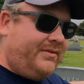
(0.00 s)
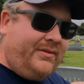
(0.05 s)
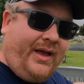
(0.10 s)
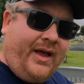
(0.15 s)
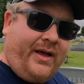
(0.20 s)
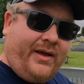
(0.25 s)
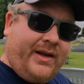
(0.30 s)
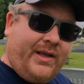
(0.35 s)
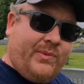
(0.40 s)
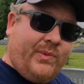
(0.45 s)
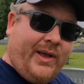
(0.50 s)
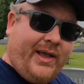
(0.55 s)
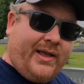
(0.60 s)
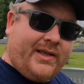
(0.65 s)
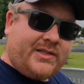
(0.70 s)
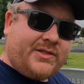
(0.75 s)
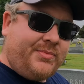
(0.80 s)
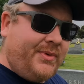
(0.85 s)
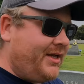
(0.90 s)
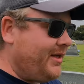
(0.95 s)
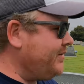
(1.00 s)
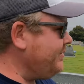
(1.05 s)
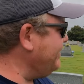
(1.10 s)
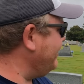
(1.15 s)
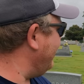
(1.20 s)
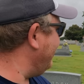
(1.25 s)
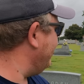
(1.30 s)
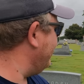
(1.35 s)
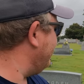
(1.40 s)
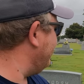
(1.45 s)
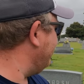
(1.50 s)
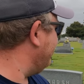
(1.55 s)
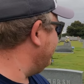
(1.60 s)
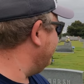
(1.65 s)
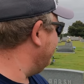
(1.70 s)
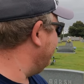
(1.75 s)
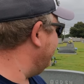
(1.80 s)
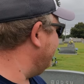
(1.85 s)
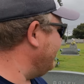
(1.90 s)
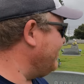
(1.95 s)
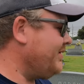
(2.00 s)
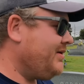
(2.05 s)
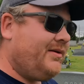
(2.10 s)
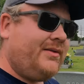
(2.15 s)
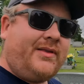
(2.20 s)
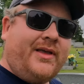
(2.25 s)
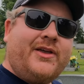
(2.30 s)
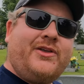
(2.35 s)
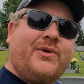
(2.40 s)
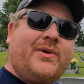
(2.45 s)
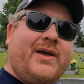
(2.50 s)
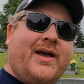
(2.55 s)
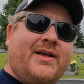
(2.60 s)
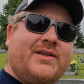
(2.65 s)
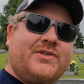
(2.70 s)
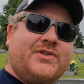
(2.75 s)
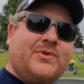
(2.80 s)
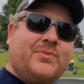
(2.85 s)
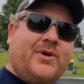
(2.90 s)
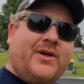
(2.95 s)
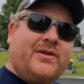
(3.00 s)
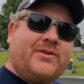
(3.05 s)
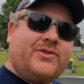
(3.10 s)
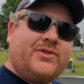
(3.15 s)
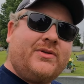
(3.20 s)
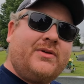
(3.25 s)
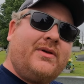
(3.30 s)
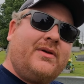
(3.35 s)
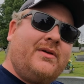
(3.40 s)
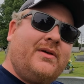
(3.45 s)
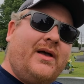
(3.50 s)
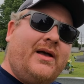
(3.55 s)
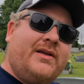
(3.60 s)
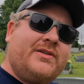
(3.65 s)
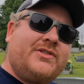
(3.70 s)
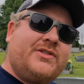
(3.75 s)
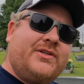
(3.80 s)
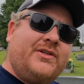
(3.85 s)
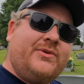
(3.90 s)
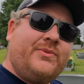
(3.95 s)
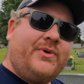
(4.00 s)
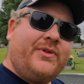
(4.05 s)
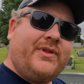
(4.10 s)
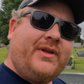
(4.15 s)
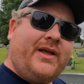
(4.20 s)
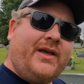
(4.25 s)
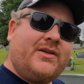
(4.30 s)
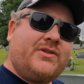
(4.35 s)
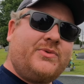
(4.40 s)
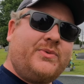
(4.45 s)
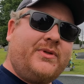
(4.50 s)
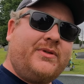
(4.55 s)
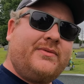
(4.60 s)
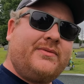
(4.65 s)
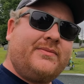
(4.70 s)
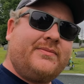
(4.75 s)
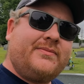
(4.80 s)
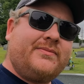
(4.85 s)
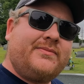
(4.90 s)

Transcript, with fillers: Dottie West, man. How cool. Thank you guys so much. I'll see you on the next one.